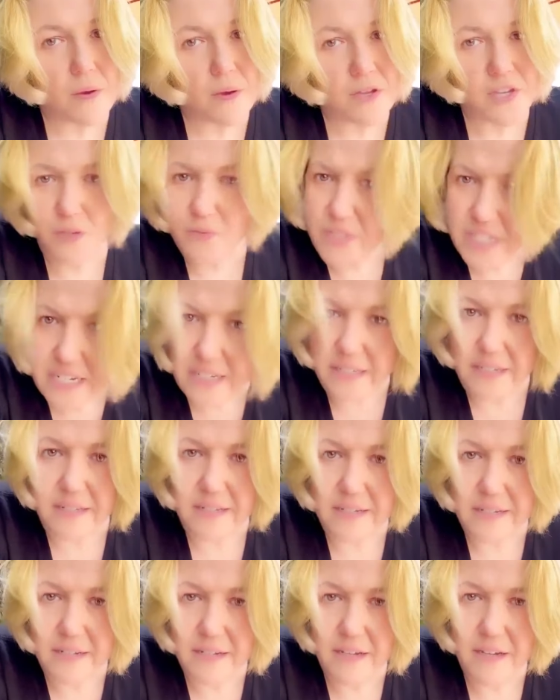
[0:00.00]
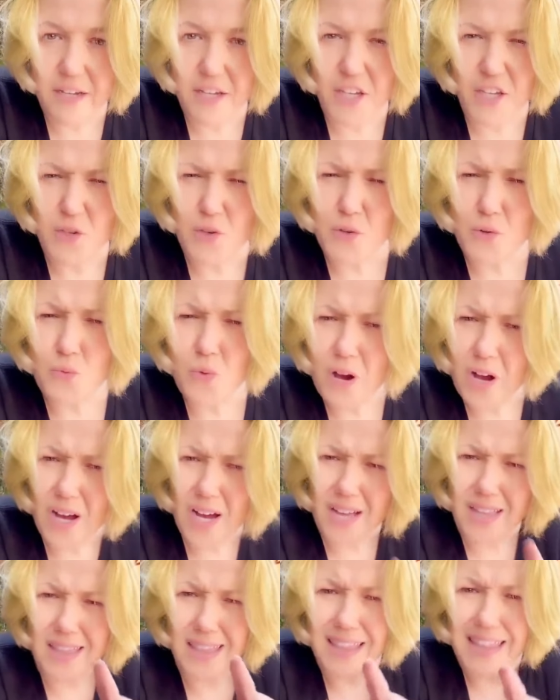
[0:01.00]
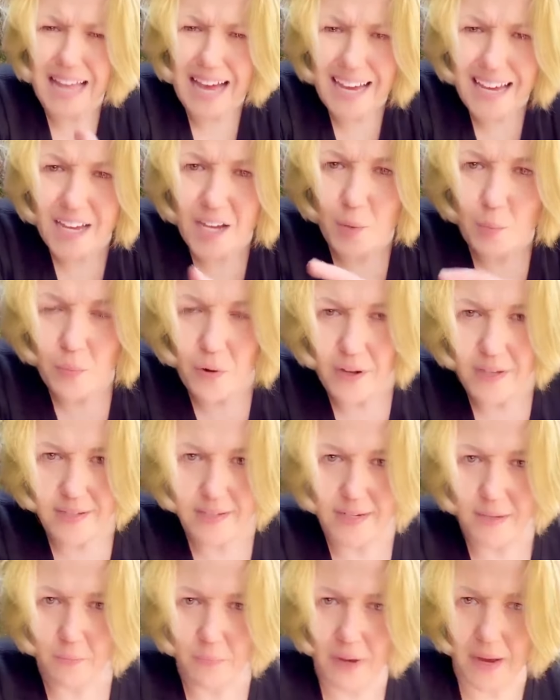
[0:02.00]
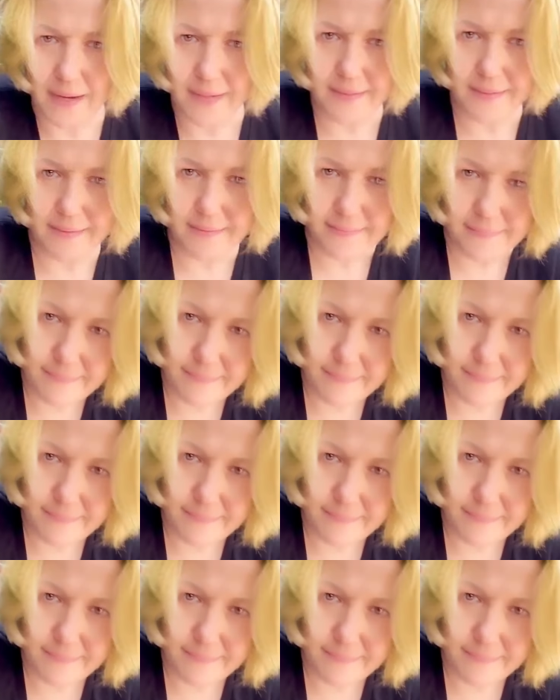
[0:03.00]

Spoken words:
You didn't. You like President Biden.